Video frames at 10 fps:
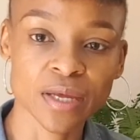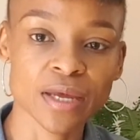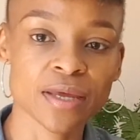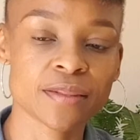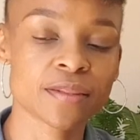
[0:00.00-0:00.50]

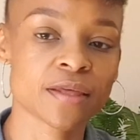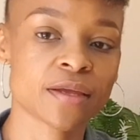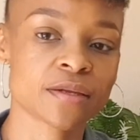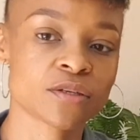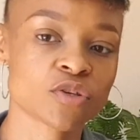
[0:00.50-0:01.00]
and
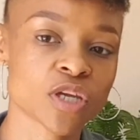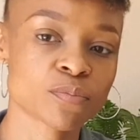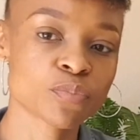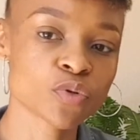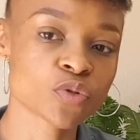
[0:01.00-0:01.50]
then you can
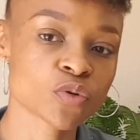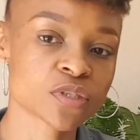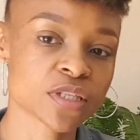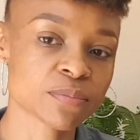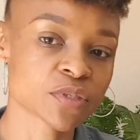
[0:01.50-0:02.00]
put those
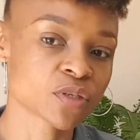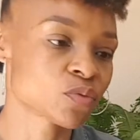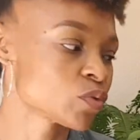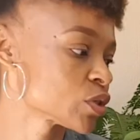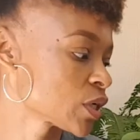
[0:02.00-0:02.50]
stems in
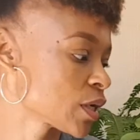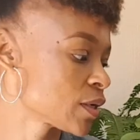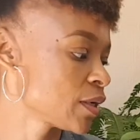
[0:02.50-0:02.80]
water,